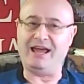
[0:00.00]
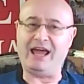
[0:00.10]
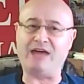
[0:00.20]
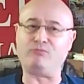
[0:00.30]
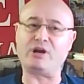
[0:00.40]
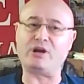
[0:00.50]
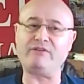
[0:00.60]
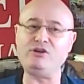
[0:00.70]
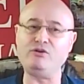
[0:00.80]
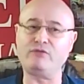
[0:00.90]
And whatever
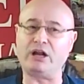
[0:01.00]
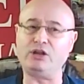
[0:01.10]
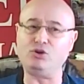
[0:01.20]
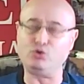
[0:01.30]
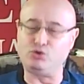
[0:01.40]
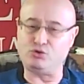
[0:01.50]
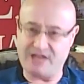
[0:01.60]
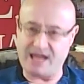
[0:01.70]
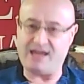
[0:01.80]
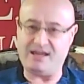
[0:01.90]
you've got to do
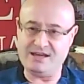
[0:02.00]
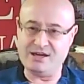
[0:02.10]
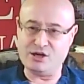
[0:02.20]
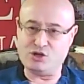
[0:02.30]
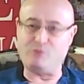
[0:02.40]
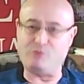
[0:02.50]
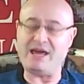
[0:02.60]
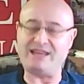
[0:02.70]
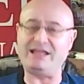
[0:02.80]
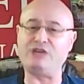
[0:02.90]
today to
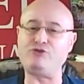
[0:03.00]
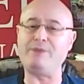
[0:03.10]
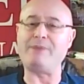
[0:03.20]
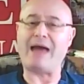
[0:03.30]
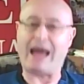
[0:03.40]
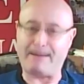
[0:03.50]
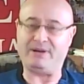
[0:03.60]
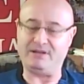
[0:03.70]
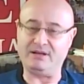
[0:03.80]
make that dream happen,